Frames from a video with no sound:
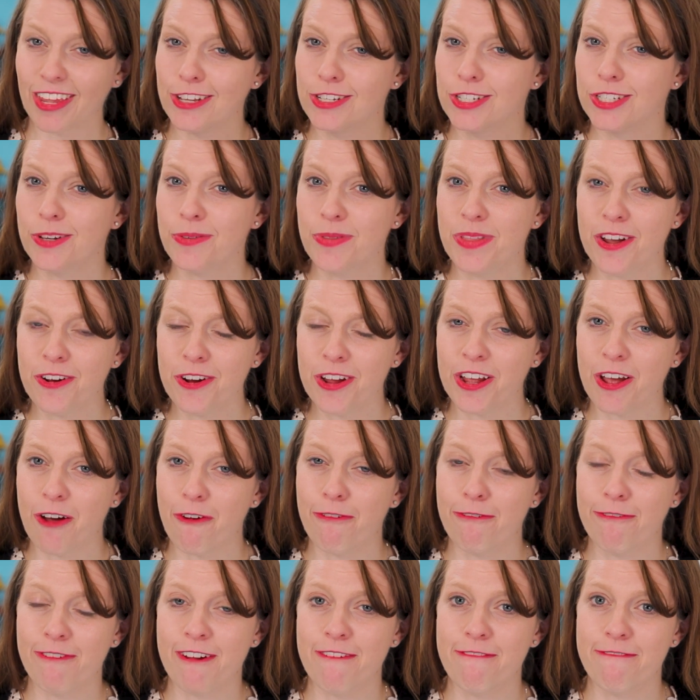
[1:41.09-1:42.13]
So there you go,
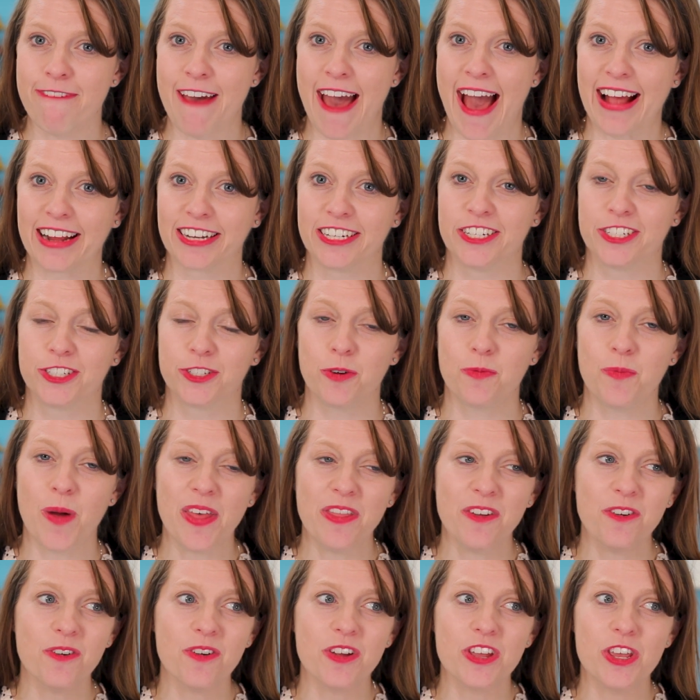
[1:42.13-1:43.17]
fun fact. So
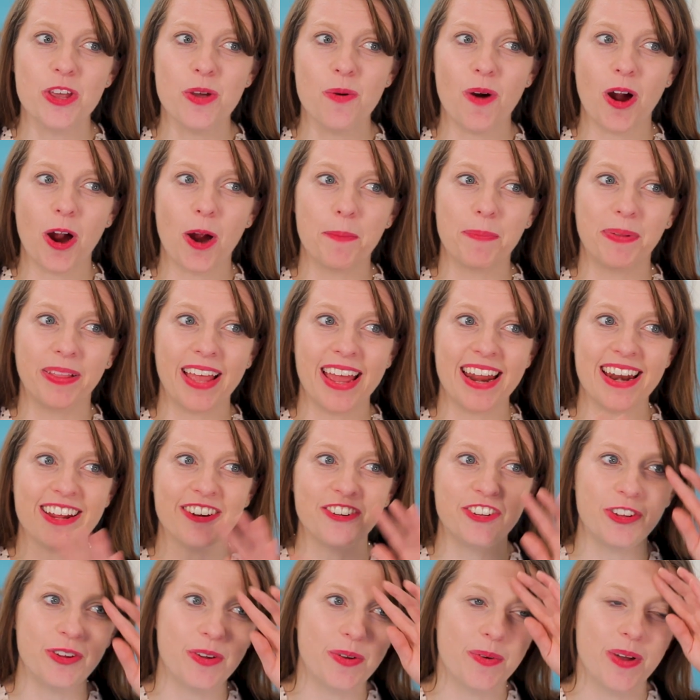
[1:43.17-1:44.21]
whether you are planning
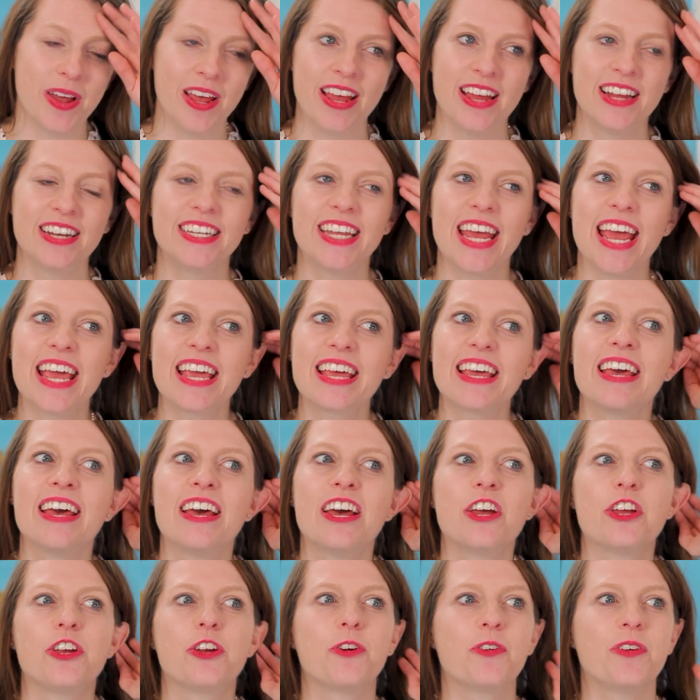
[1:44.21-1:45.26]
to take
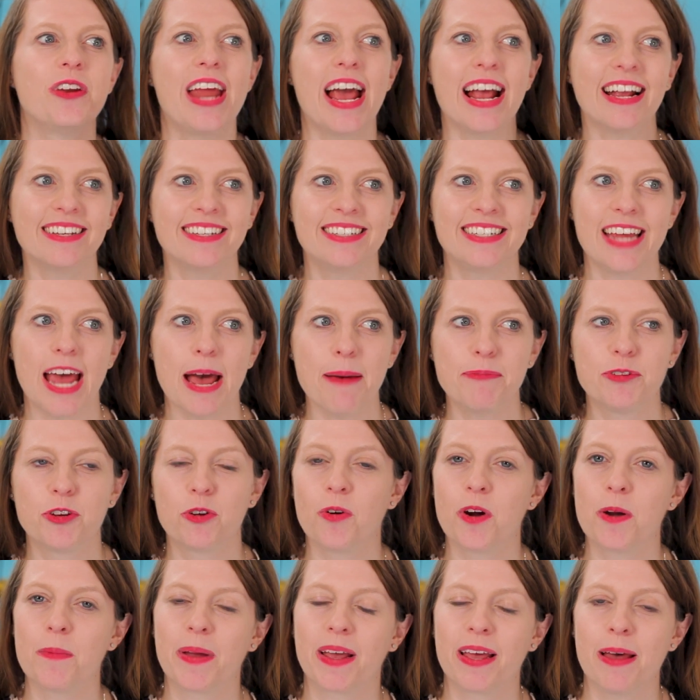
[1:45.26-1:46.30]
your next step
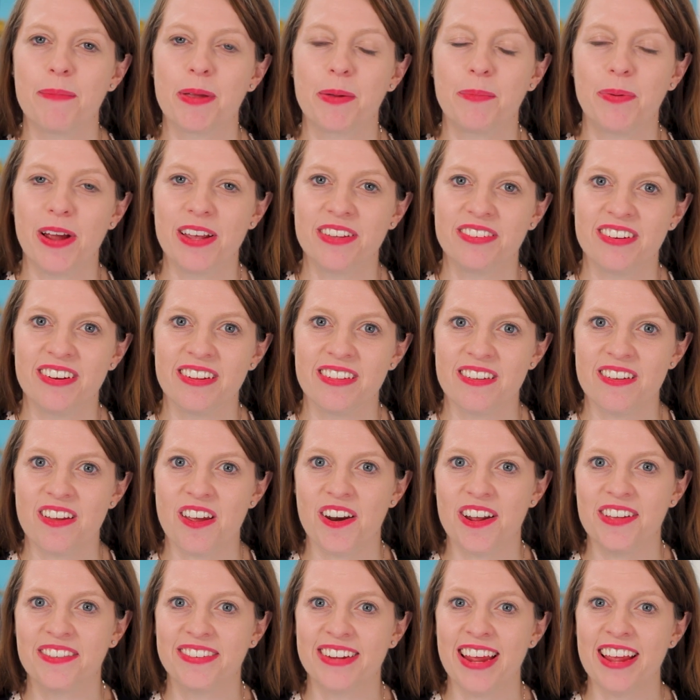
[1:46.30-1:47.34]
toward becoming president of the
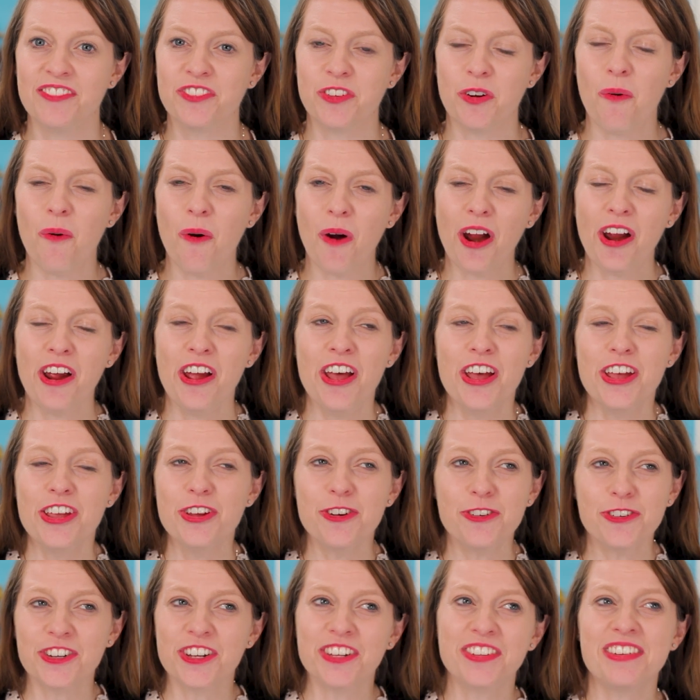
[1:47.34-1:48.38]
United States, or
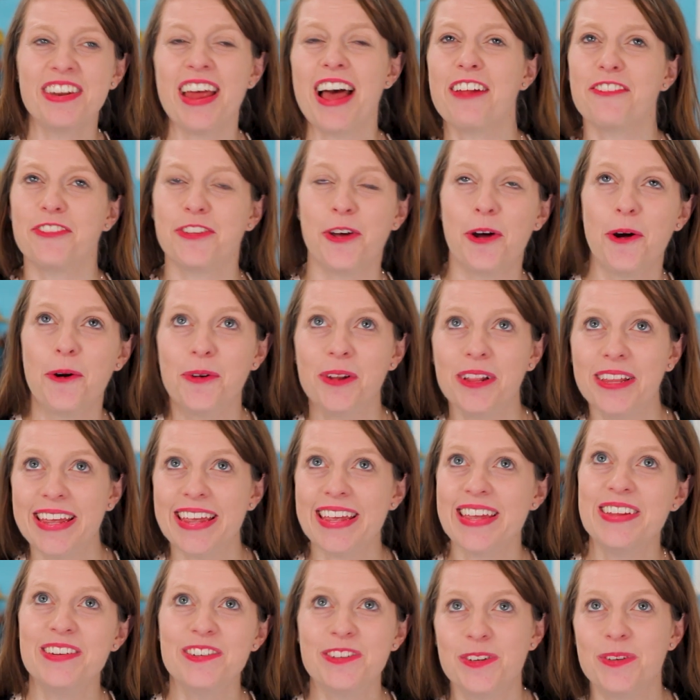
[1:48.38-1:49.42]
you're just not
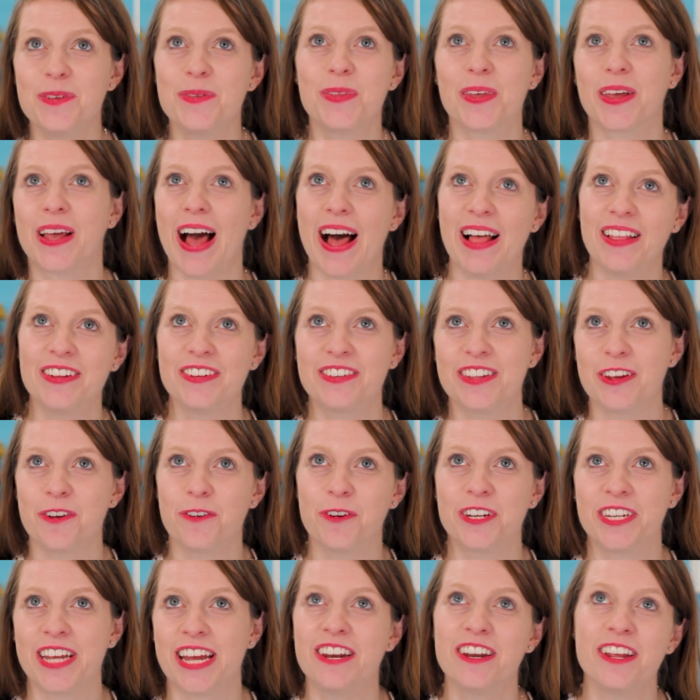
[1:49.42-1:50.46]
totally into the college that
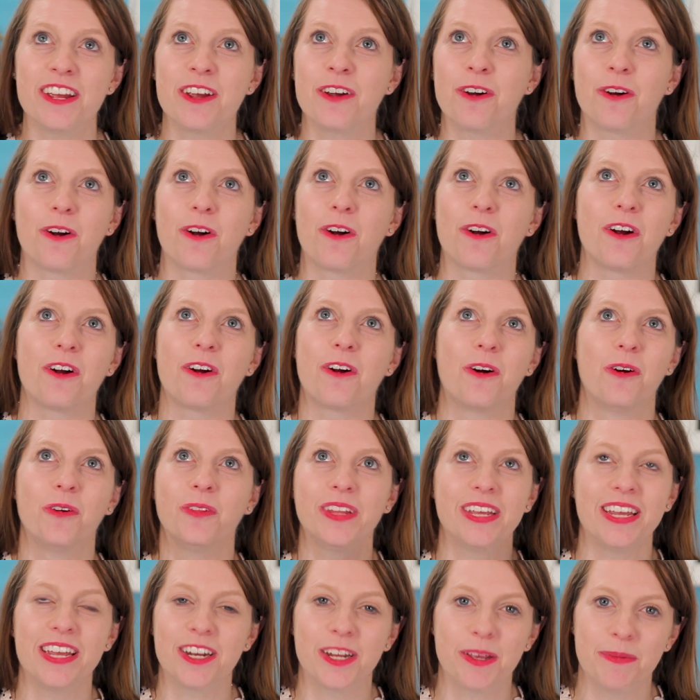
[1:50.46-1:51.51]
you're attending or
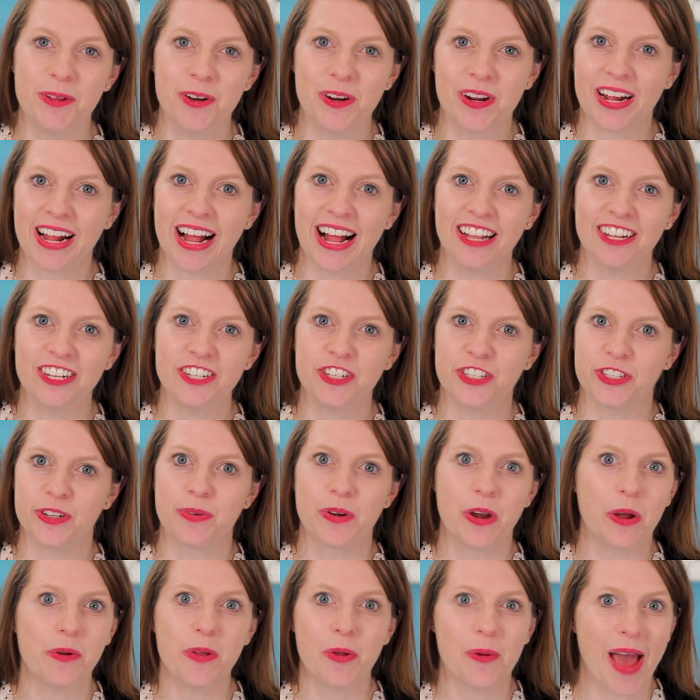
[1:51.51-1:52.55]
only in community college, so
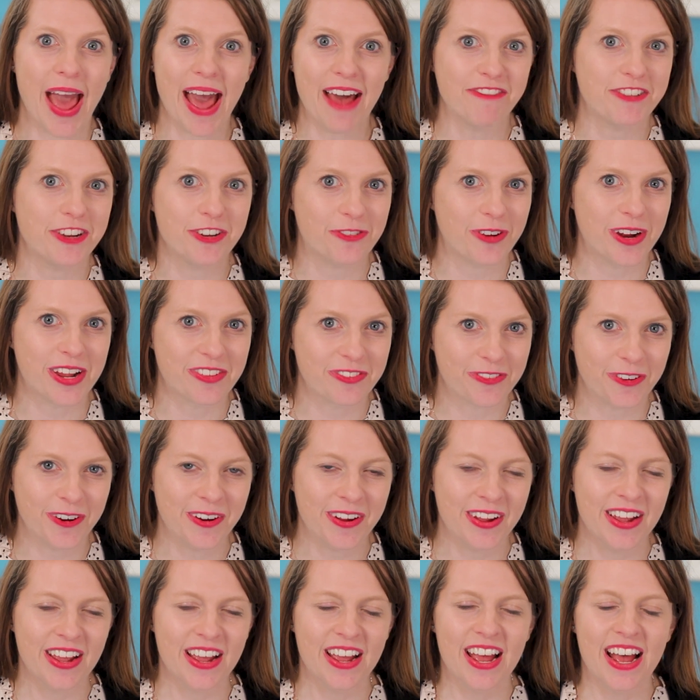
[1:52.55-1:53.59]
no, you have to transfer.
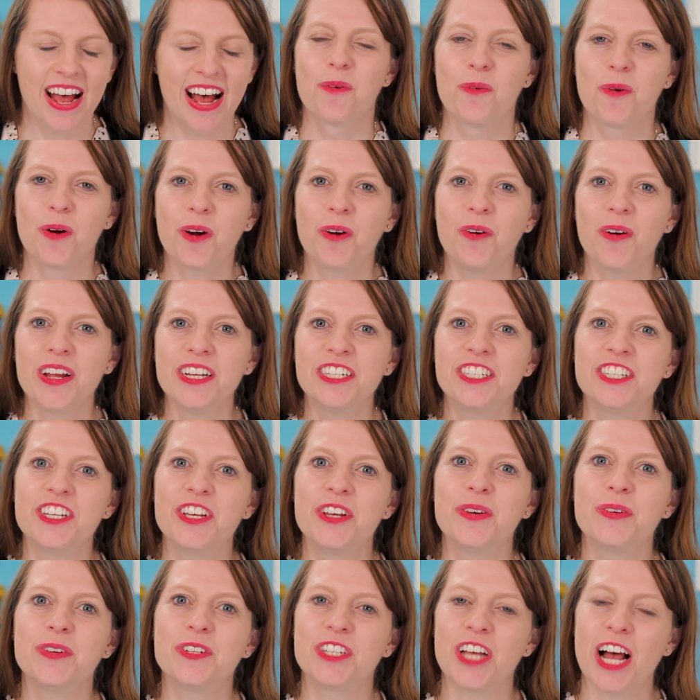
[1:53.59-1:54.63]
We're going
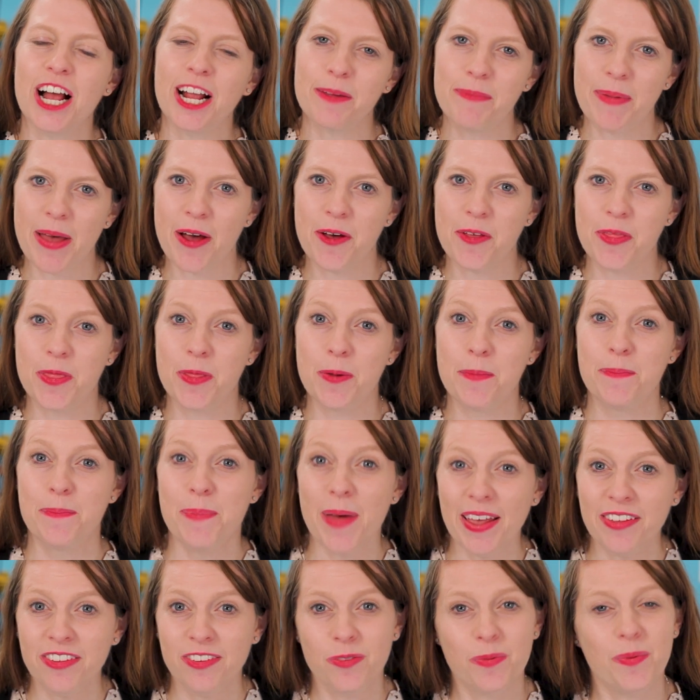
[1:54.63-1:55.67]
to talk about the
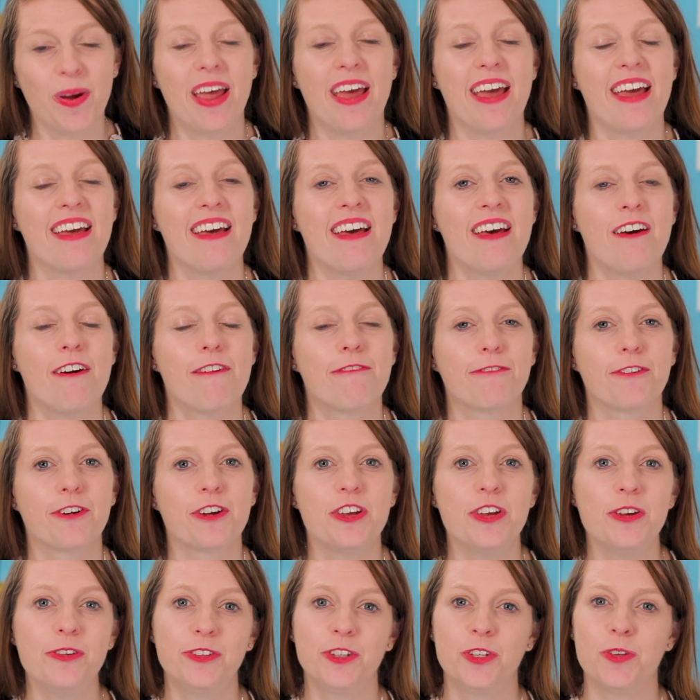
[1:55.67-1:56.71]
best way for
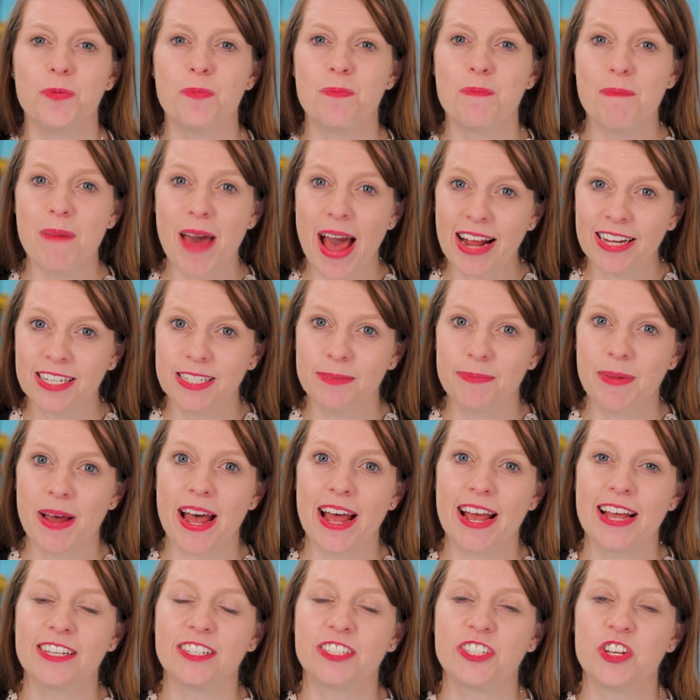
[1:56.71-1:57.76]
you to
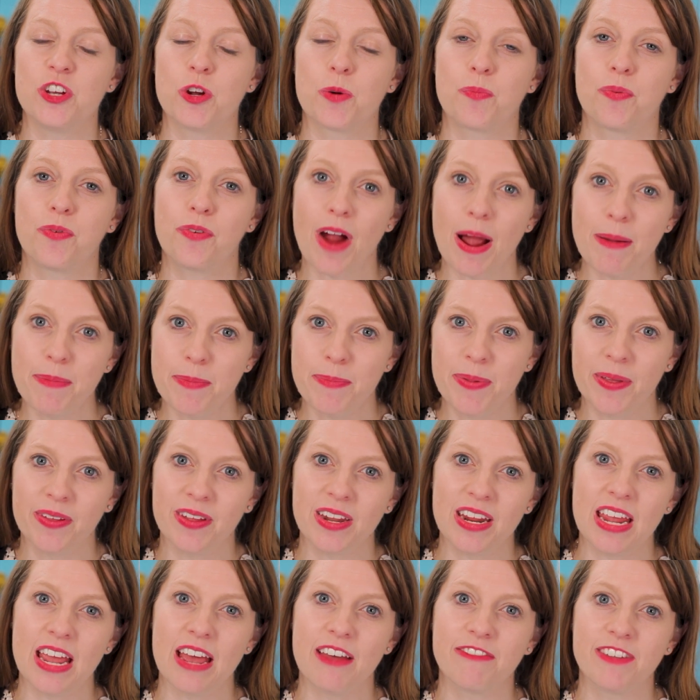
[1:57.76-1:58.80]
maximize your
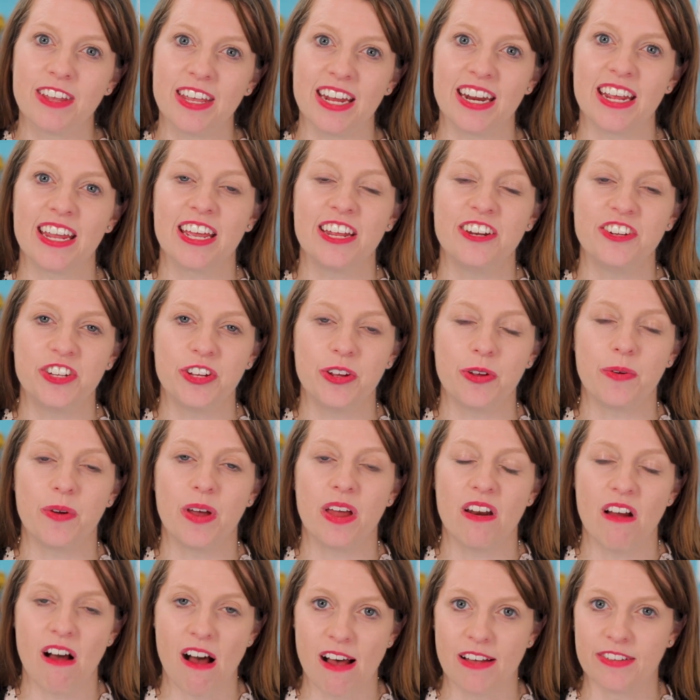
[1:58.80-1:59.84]
probability of getting into
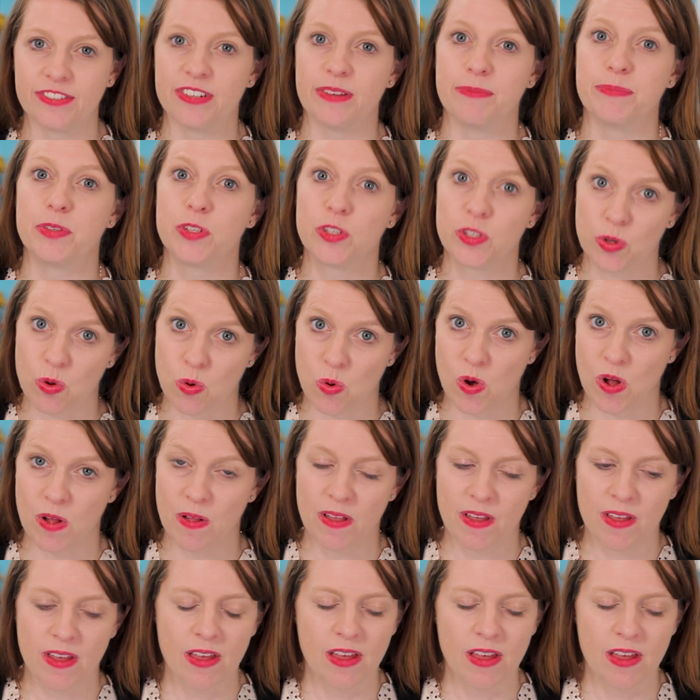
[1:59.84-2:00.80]
an awesome school.